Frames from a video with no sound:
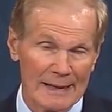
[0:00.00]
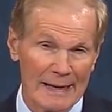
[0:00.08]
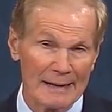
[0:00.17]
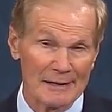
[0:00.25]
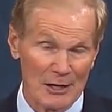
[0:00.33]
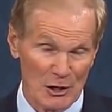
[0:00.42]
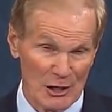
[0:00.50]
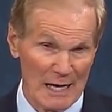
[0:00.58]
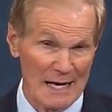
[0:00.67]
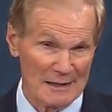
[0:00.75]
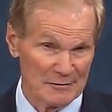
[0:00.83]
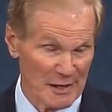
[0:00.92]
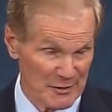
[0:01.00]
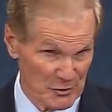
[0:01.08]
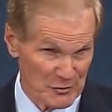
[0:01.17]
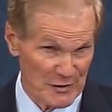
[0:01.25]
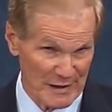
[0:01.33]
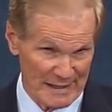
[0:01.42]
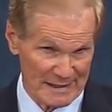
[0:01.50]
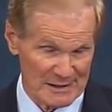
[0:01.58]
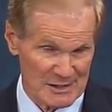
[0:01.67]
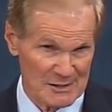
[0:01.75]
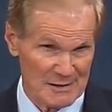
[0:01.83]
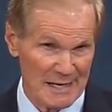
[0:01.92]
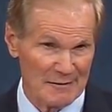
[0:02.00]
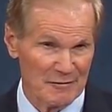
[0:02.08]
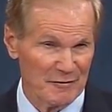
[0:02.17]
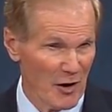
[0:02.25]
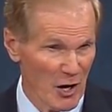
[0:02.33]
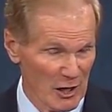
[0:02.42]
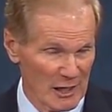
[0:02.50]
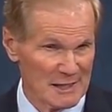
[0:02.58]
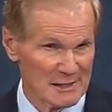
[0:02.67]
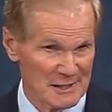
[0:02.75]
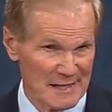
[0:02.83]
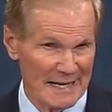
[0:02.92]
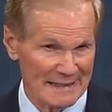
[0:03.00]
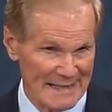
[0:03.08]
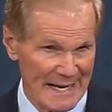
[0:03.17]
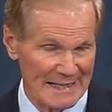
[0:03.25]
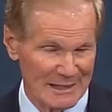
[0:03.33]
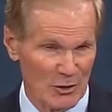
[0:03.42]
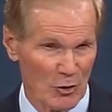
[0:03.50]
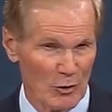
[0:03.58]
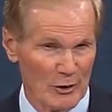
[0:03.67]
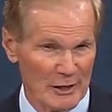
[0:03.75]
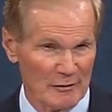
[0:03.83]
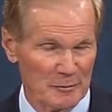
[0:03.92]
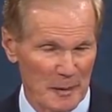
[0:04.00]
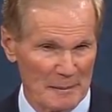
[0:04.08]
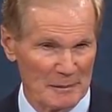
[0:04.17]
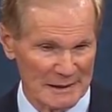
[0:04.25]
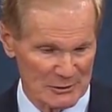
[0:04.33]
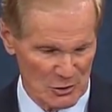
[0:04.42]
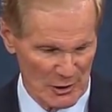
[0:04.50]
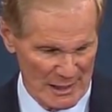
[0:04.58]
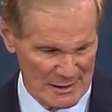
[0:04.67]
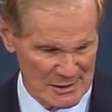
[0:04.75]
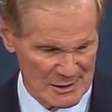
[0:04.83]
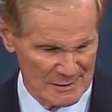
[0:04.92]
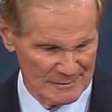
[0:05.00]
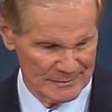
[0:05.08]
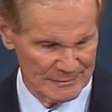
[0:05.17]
And there are a lot of other things that fall under that category of public trust.